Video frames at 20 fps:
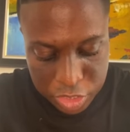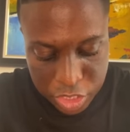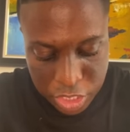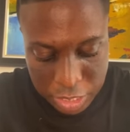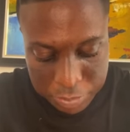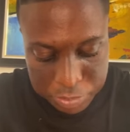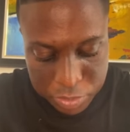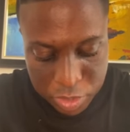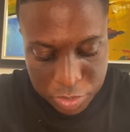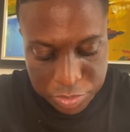
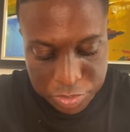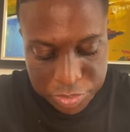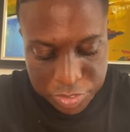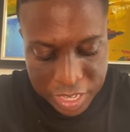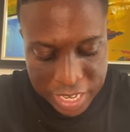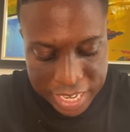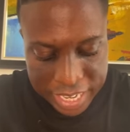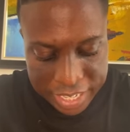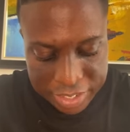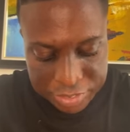chapter
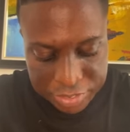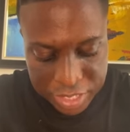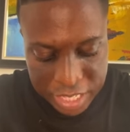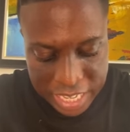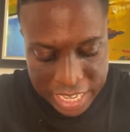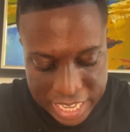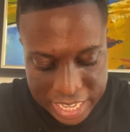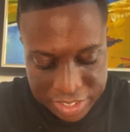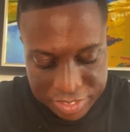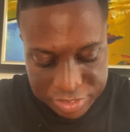five
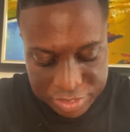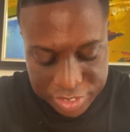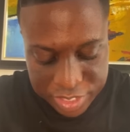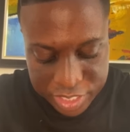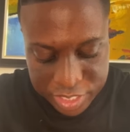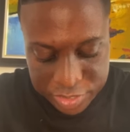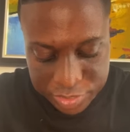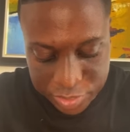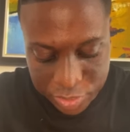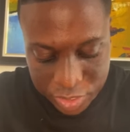in
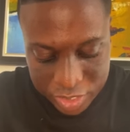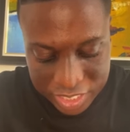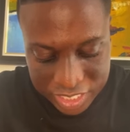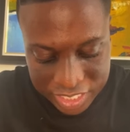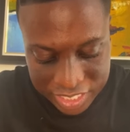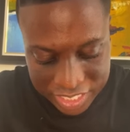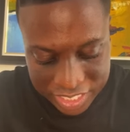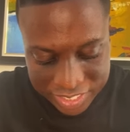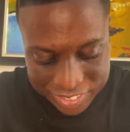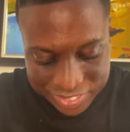verse
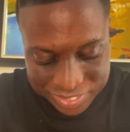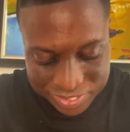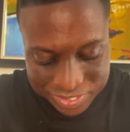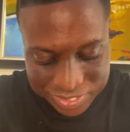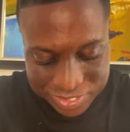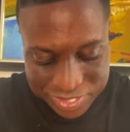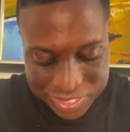fourteen.